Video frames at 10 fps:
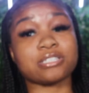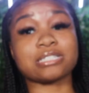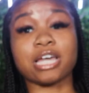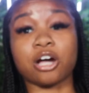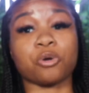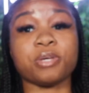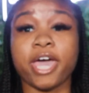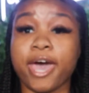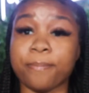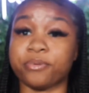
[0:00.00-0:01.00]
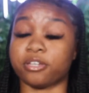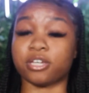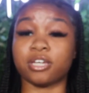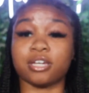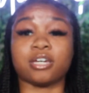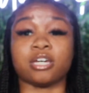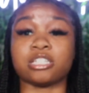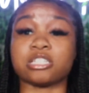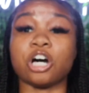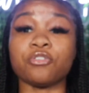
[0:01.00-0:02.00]
is not gonna be happy.
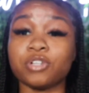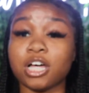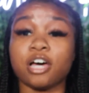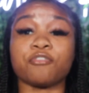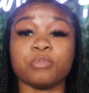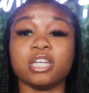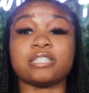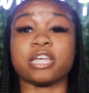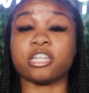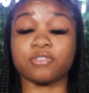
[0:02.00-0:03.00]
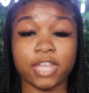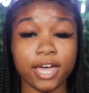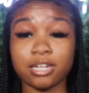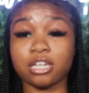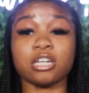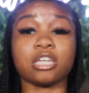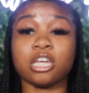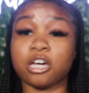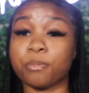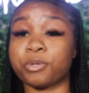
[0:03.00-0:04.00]
Self-love means that if that nigga
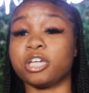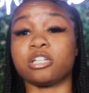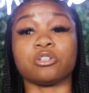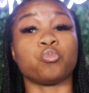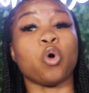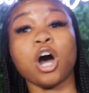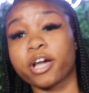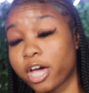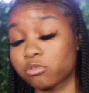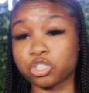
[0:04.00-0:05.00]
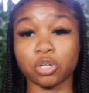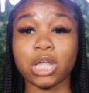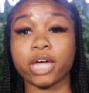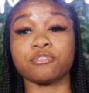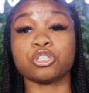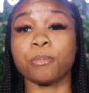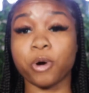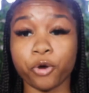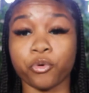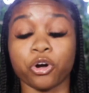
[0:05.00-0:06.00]
get up and walk out your life
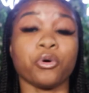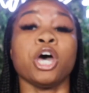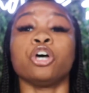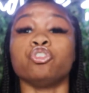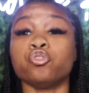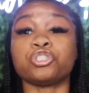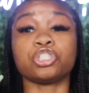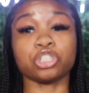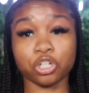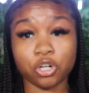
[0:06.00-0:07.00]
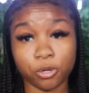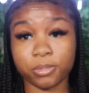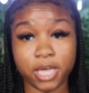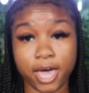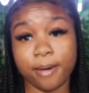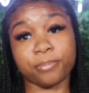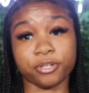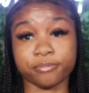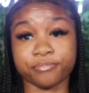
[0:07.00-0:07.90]
tomorrow, you still gonna be happy.